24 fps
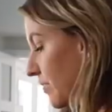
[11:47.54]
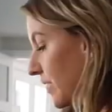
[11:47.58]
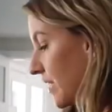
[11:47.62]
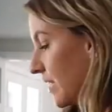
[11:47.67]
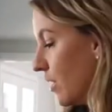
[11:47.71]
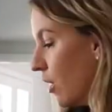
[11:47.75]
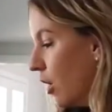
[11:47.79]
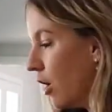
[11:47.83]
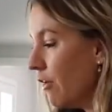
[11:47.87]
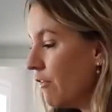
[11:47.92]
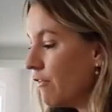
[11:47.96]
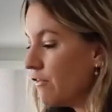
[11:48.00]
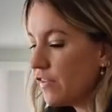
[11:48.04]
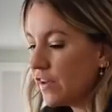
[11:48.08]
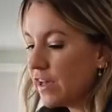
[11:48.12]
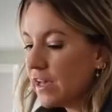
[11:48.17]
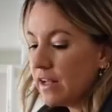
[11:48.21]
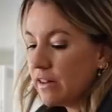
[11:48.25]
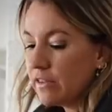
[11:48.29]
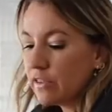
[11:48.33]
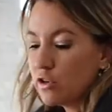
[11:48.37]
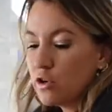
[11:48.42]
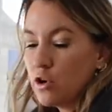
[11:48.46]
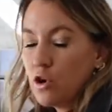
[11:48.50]
They all fit
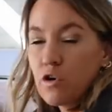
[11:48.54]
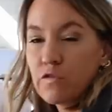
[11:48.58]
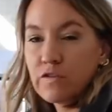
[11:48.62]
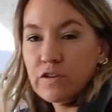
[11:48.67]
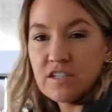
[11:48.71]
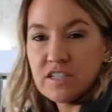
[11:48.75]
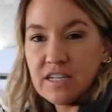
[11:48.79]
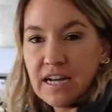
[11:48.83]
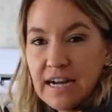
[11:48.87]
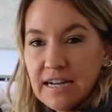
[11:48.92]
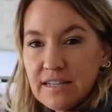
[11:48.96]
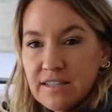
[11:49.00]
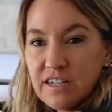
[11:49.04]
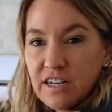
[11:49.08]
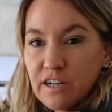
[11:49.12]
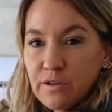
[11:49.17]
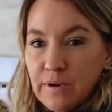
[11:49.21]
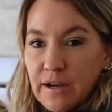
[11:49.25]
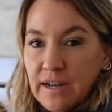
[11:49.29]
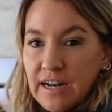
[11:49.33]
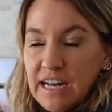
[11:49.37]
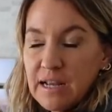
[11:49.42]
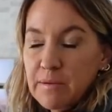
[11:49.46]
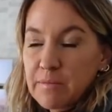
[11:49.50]
a little oversized
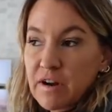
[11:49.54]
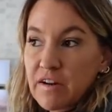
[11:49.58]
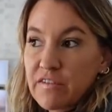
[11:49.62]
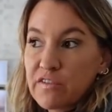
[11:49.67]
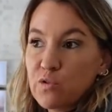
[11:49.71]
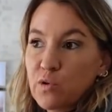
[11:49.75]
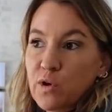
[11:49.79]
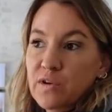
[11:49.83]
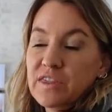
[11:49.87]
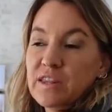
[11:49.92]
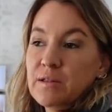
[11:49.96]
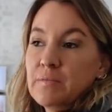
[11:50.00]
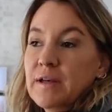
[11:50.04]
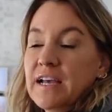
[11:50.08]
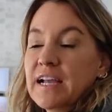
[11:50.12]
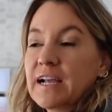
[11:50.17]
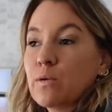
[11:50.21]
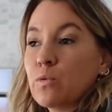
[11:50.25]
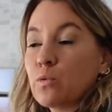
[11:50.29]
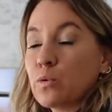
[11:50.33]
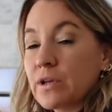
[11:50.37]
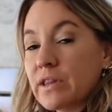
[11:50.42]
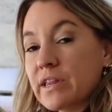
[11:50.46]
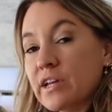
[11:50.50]
already, but if you want them like
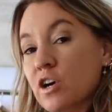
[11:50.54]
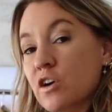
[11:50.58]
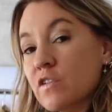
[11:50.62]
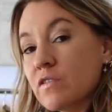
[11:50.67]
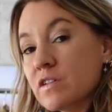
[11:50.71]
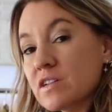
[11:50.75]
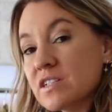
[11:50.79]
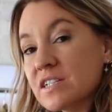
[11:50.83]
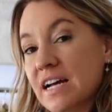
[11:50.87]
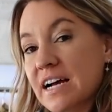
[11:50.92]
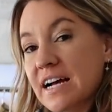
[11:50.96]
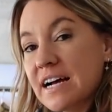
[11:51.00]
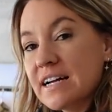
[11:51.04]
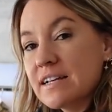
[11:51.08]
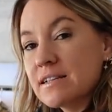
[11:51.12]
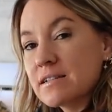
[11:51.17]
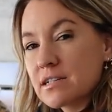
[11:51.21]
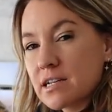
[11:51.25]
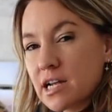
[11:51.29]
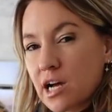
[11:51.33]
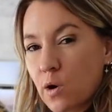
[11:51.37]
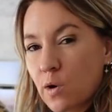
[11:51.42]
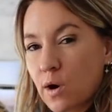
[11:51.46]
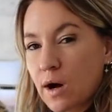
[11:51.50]
really
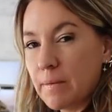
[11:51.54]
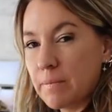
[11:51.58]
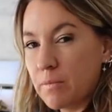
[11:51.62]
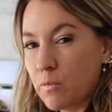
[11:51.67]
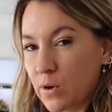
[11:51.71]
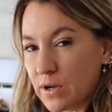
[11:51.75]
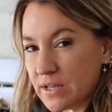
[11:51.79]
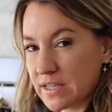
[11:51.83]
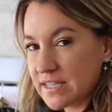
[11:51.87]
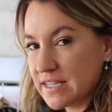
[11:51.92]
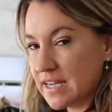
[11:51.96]
oversized, go up one